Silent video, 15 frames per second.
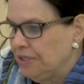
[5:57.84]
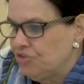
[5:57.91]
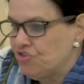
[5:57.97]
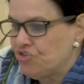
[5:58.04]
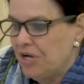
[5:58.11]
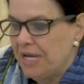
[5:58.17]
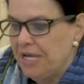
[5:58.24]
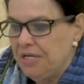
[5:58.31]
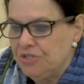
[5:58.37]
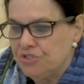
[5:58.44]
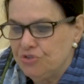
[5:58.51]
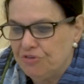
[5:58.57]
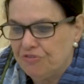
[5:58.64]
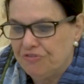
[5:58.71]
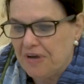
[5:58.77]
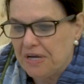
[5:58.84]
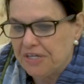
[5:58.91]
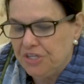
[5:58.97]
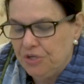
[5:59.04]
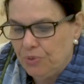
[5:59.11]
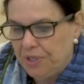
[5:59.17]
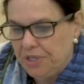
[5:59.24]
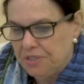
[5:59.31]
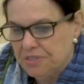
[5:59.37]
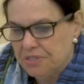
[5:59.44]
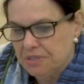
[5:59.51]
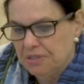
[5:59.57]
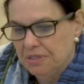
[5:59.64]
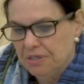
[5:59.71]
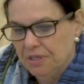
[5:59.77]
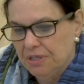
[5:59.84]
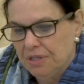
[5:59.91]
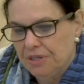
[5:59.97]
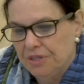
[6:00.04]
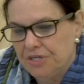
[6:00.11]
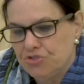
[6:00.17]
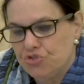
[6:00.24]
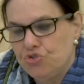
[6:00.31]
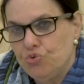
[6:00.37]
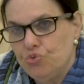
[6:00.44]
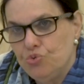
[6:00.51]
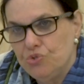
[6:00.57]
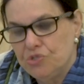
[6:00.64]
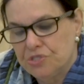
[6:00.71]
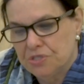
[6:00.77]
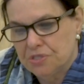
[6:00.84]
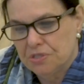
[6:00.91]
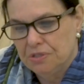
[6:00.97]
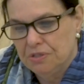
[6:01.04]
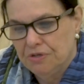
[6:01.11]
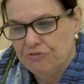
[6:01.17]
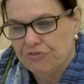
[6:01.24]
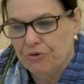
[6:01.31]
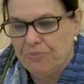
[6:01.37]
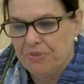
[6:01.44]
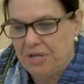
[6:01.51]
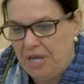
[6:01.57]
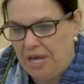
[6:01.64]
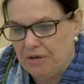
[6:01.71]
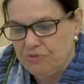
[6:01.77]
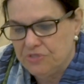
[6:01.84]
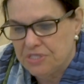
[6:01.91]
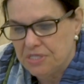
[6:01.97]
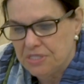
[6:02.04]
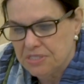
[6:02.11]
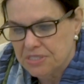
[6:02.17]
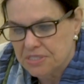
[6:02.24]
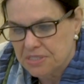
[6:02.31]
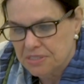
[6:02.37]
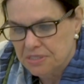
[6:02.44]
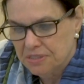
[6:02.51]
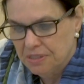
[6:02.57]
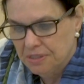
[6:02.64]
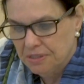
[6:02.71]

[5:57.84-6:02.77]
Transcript: Trying to evacuate the Jews from the houses